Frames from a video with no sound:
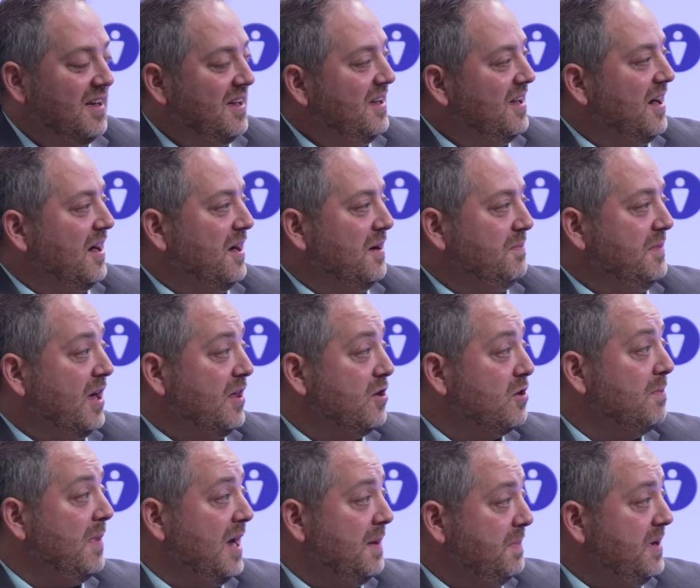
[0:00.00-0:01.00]
Now there
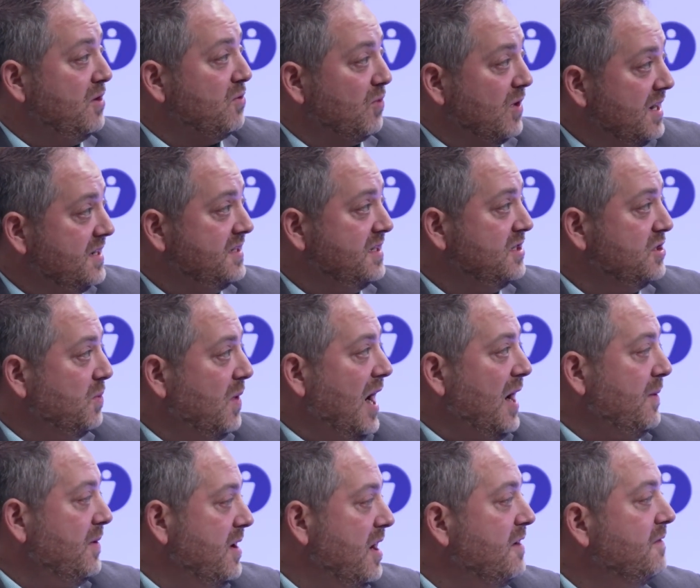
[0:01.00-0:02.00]
might be reasons why
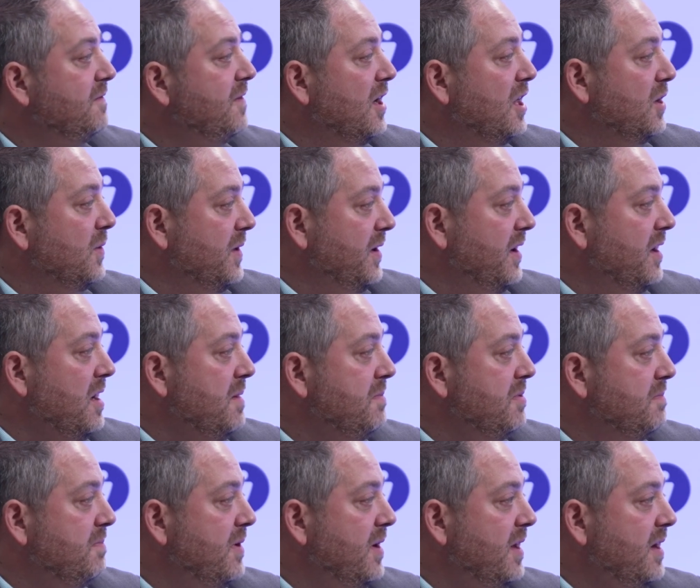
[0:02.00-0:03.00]
we're not following up,
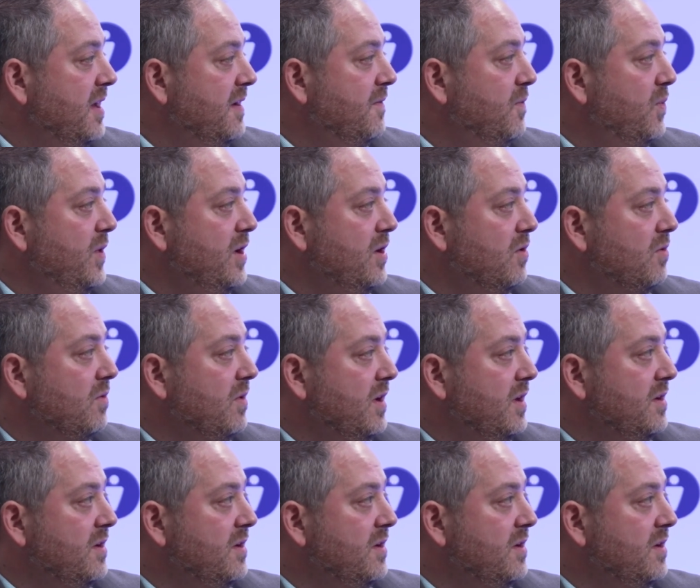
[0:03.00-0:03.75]
but if we don't,